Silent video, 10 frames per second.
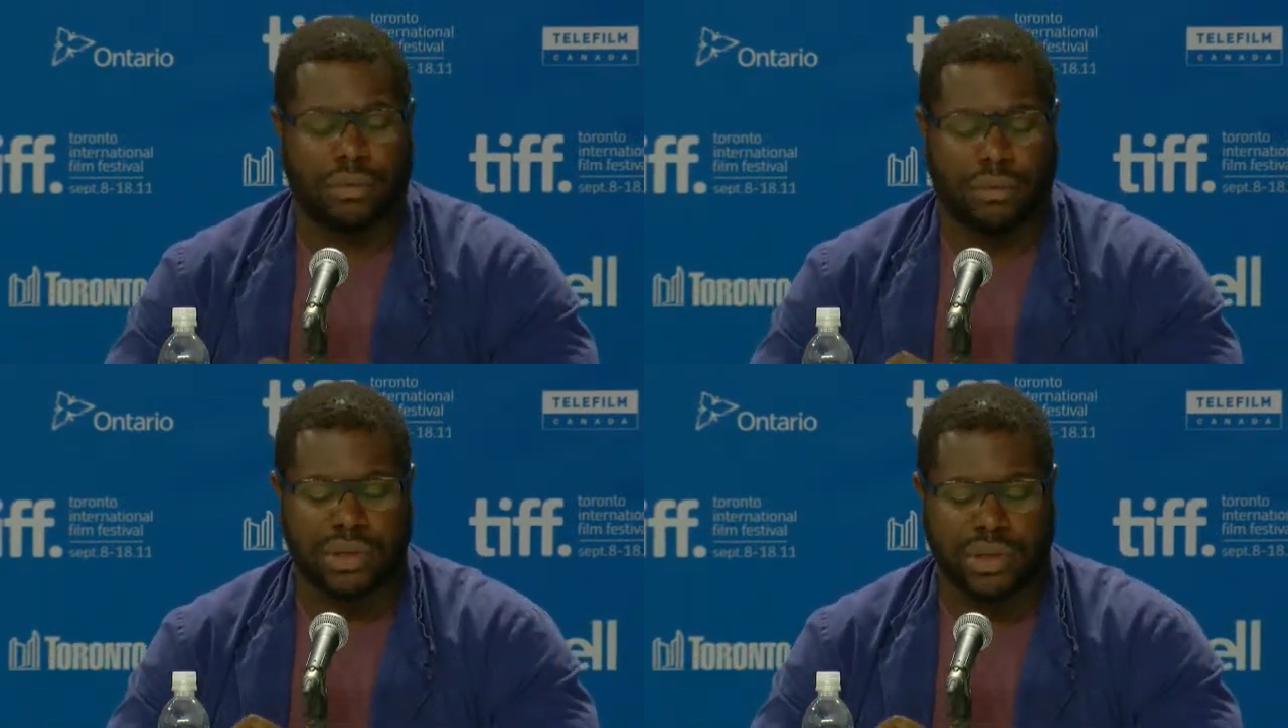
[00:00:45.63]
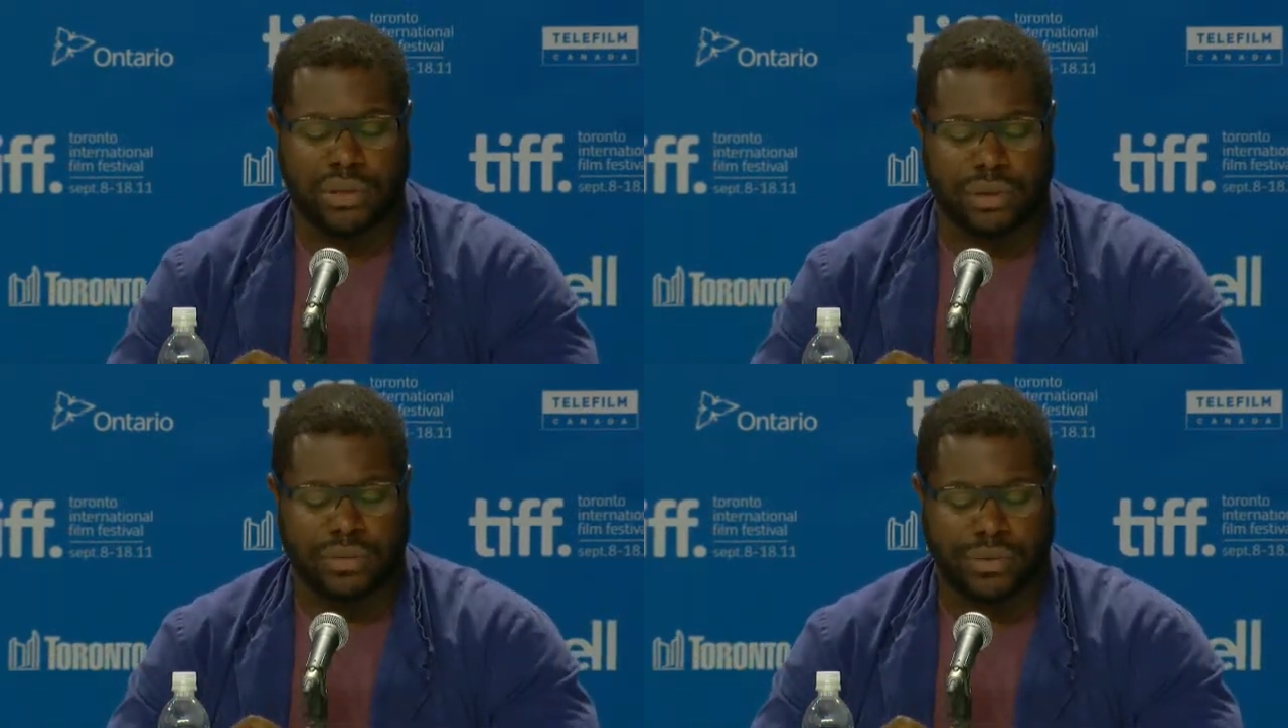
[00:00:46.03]
was the
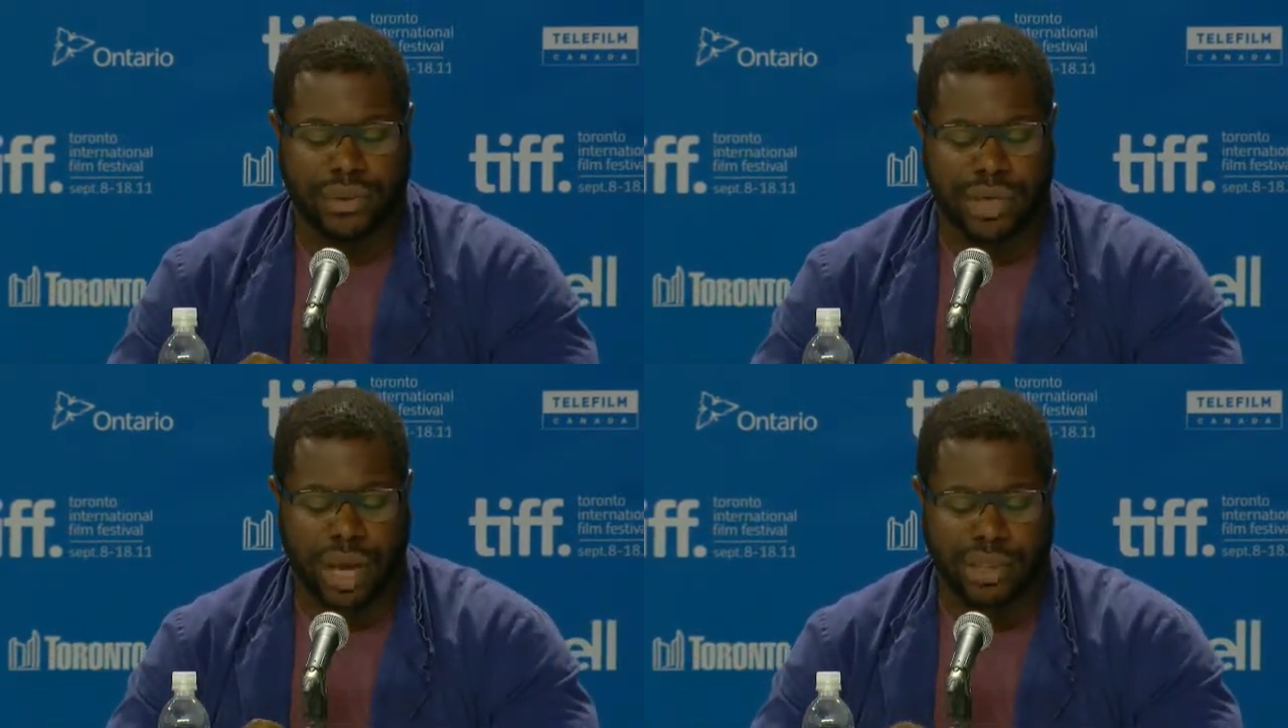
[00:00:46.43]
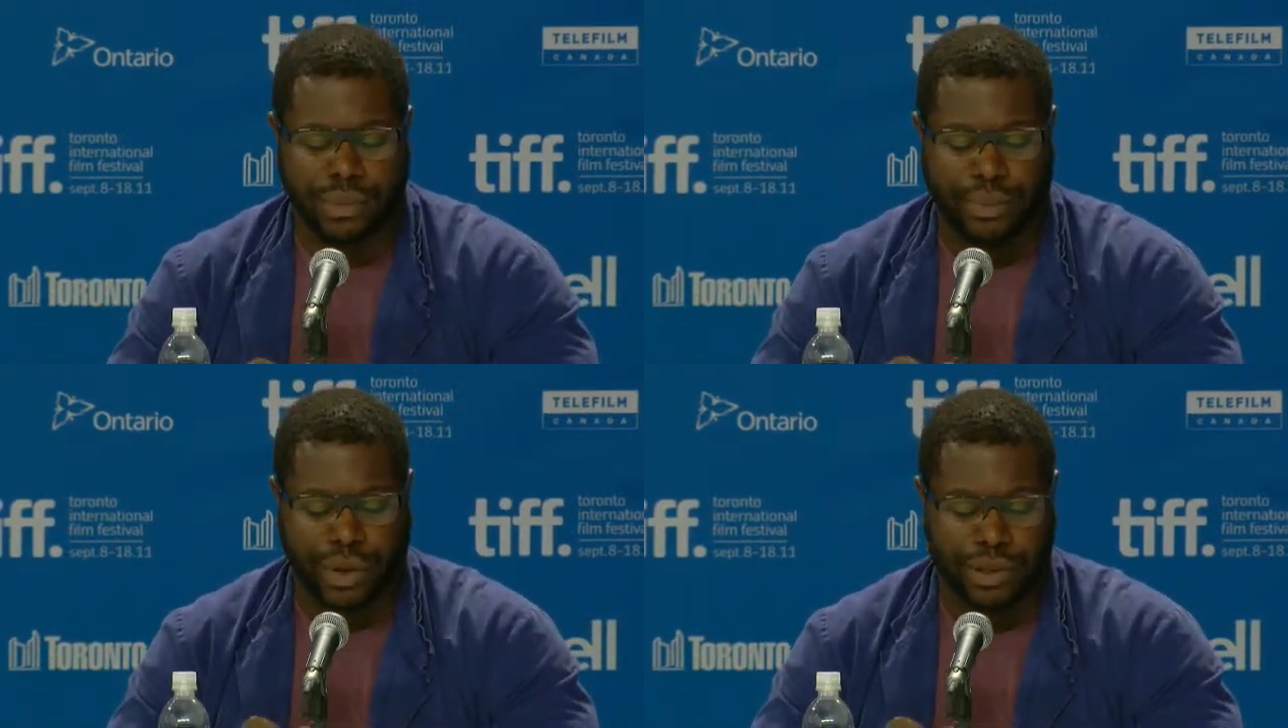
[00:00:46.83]
sort of starting
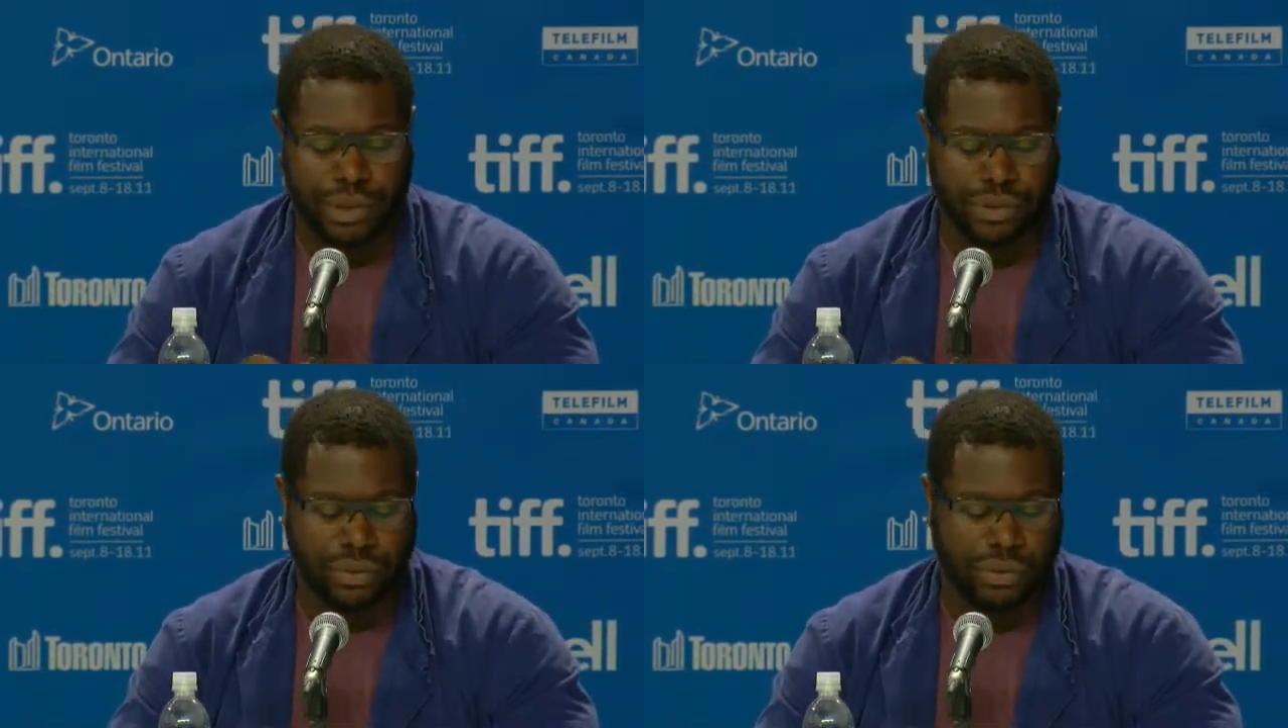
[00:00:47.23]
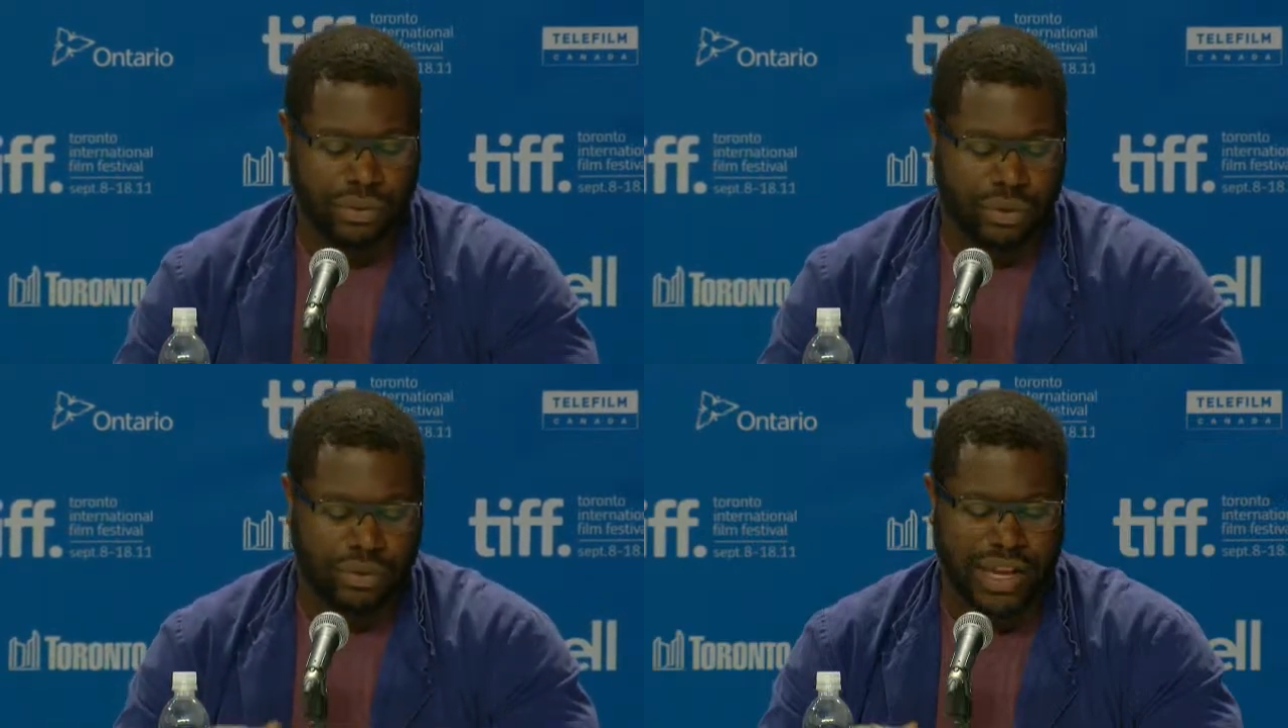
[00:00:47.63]
point to sort of